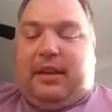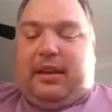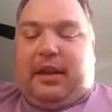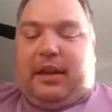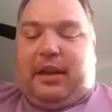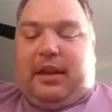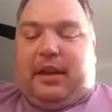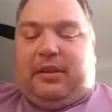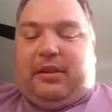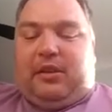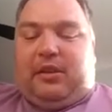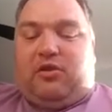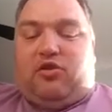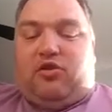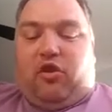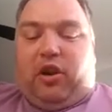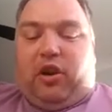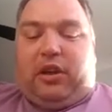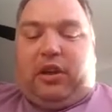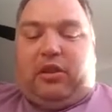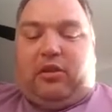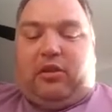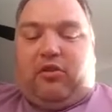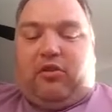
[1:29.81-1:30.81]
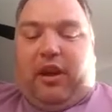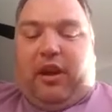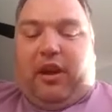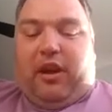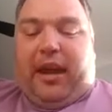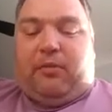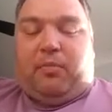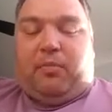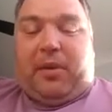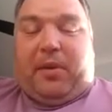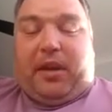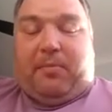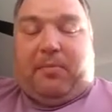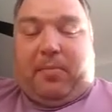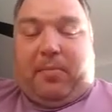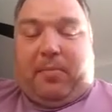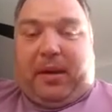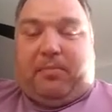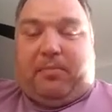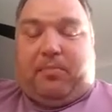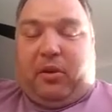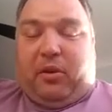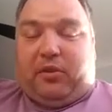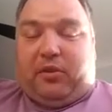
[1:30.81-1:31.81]
And the drawing ground will be a
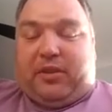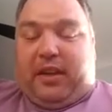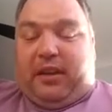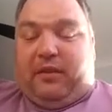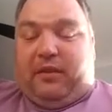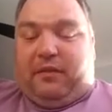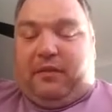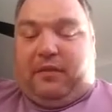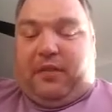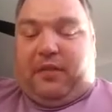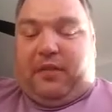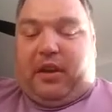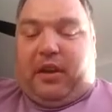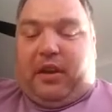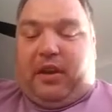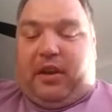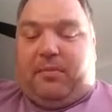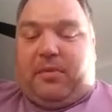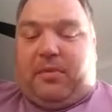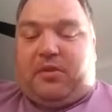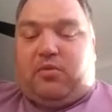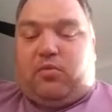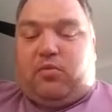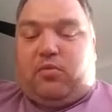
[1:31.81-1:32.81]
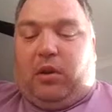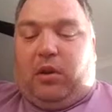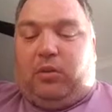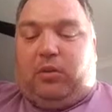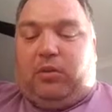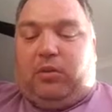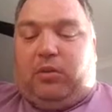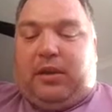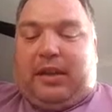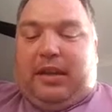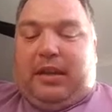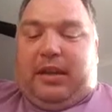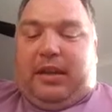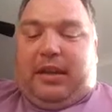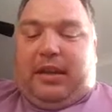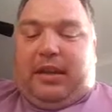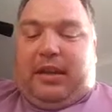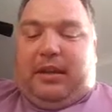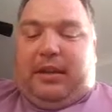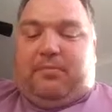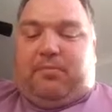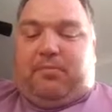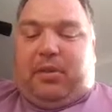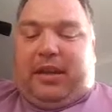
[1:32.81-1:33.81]
big positive as well.
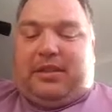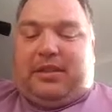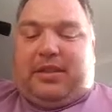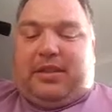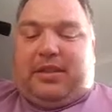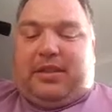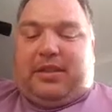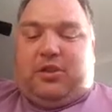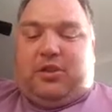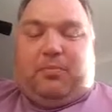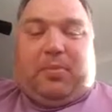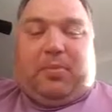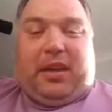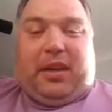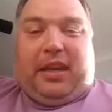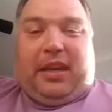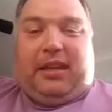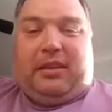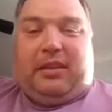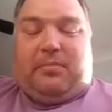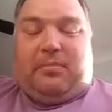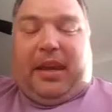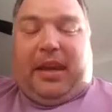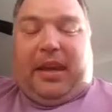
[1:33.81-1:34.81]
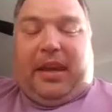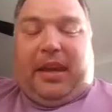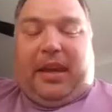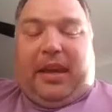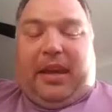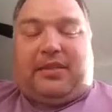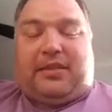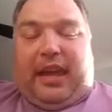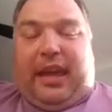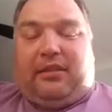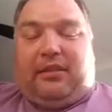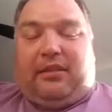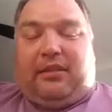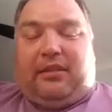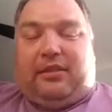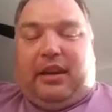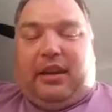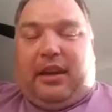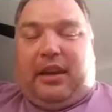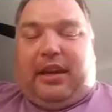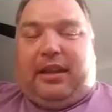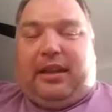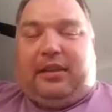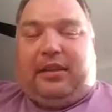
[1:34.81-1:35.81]
And plus, he should be in the mix there,
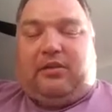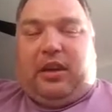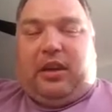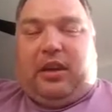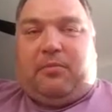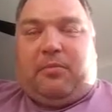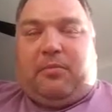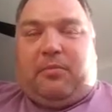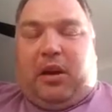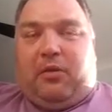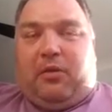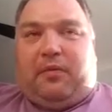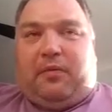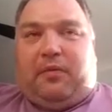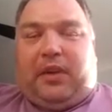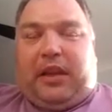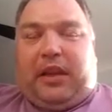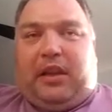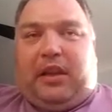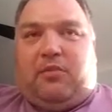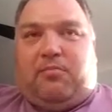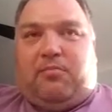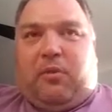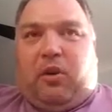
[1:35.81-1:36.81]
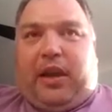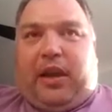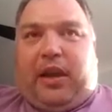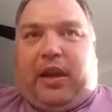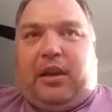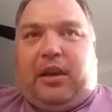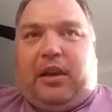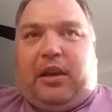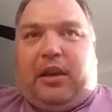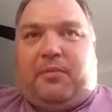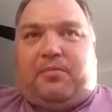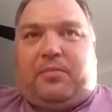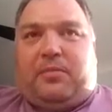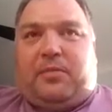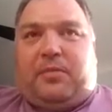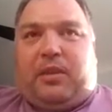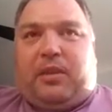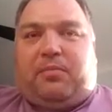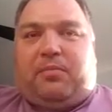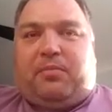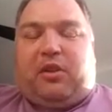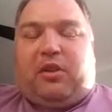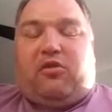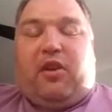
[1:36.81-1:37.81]
and hopefully,
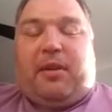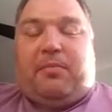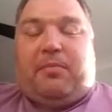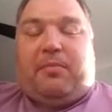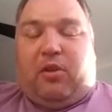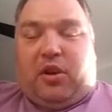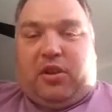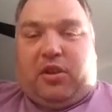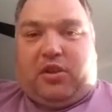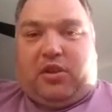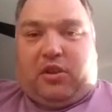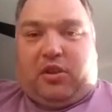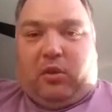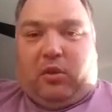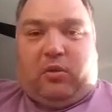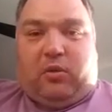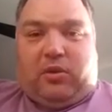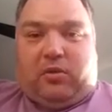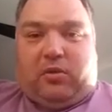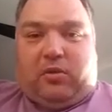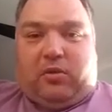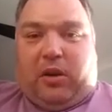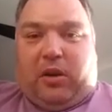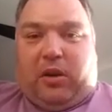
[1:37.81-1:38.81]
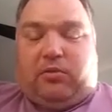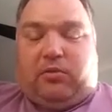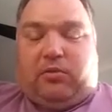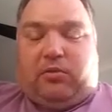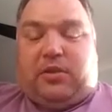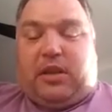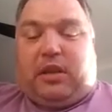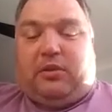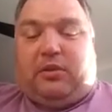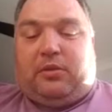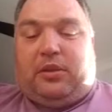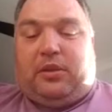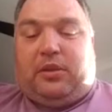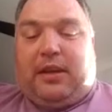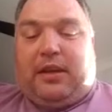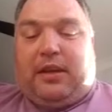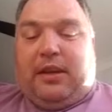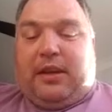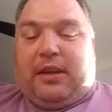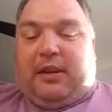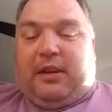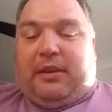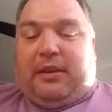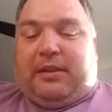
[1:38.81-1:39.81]
the ground might suit as well. So
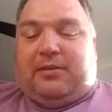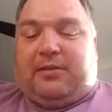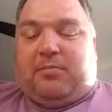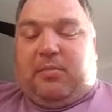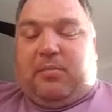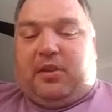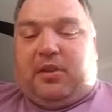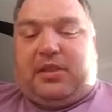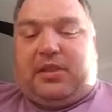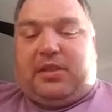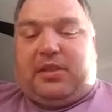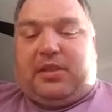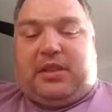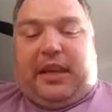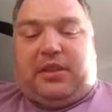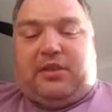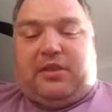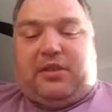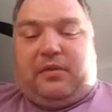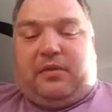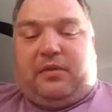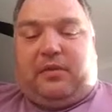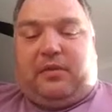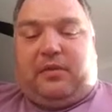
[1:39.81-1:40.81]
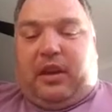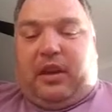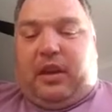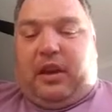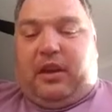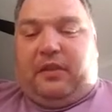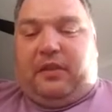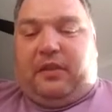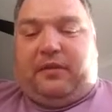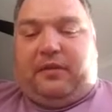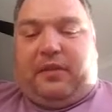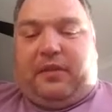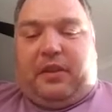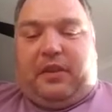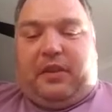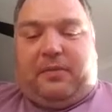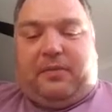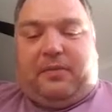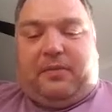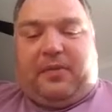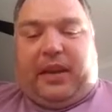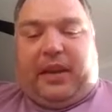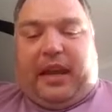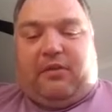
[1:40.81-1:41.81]
that's my selection for
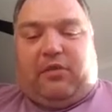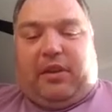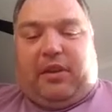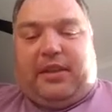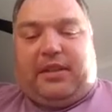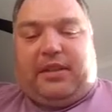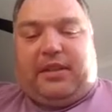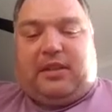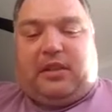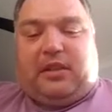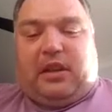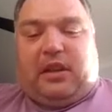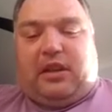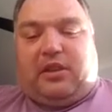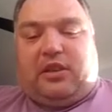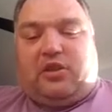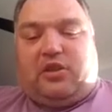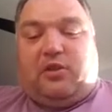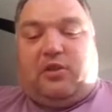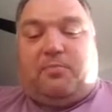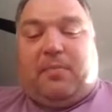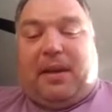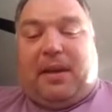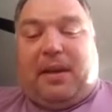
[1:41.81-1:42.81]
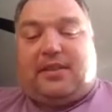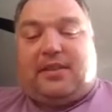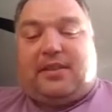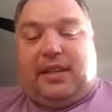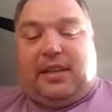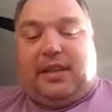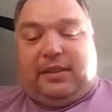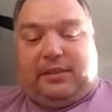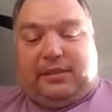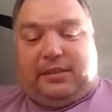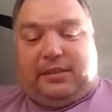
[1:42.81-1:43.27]
that race, Sir Basker.